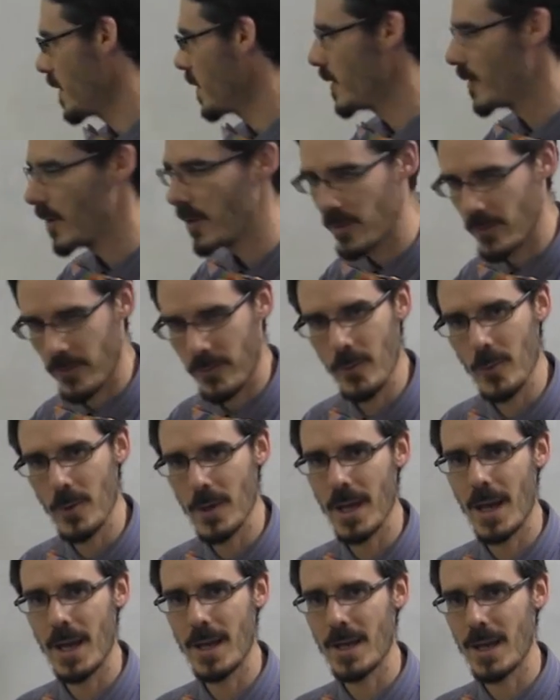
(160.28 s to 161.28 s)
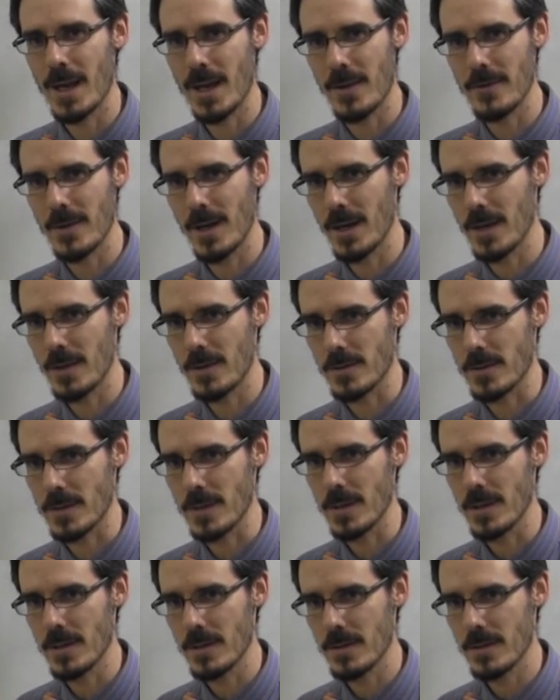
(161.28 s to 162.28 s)
not 48 out of
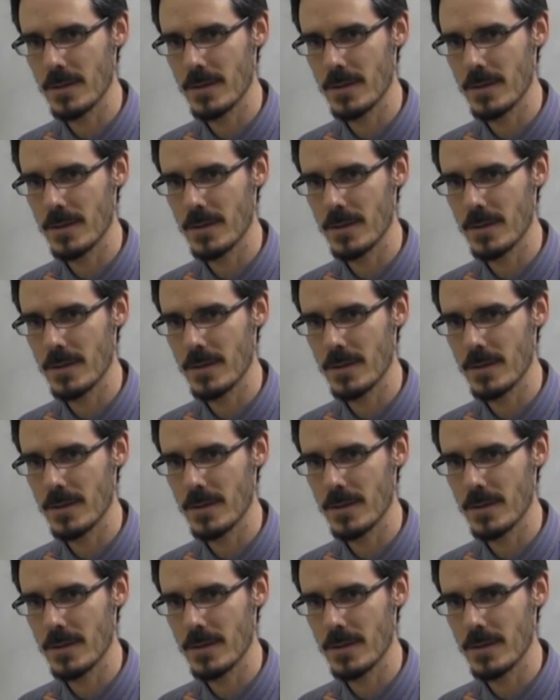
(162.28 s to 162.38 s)
100.